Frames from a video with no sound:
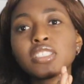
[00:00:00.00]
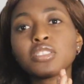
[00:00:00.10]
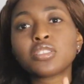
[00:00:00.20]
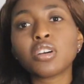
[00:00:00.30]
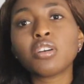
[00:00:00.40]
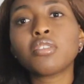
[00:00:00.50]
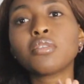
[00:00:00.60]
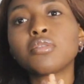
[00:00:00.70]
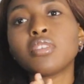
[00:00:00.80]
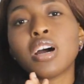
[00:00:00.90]

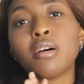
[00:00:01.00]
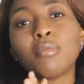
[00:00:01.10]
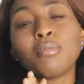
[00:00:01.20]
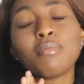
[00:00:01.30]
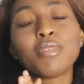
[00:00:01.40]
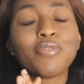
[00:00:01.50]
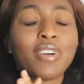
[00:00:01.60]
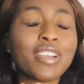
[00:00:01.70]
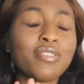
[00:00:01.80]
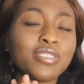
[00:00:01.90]
So
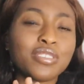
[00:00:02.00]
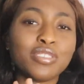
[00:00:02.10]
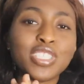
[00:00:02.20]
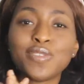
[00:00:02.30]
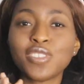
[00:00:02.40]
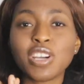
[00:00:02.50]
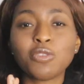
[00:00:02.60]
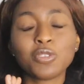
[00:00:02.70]
before I go into today's video,